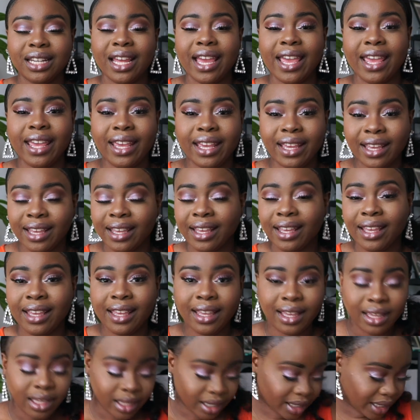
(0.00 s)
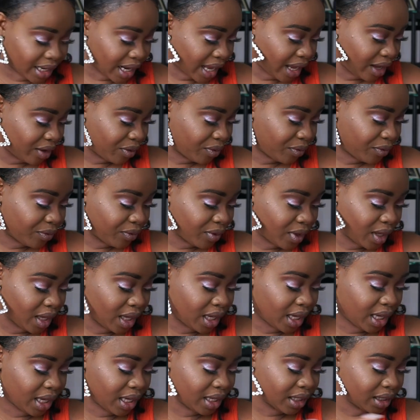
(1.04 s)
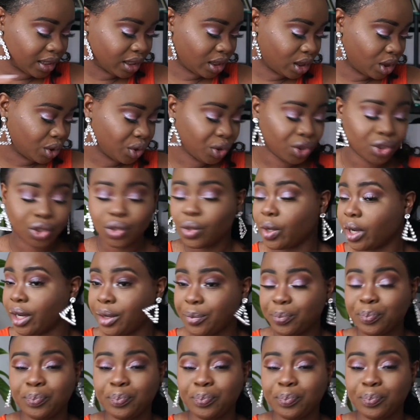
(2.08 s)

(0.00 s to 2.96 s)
Like, life is too short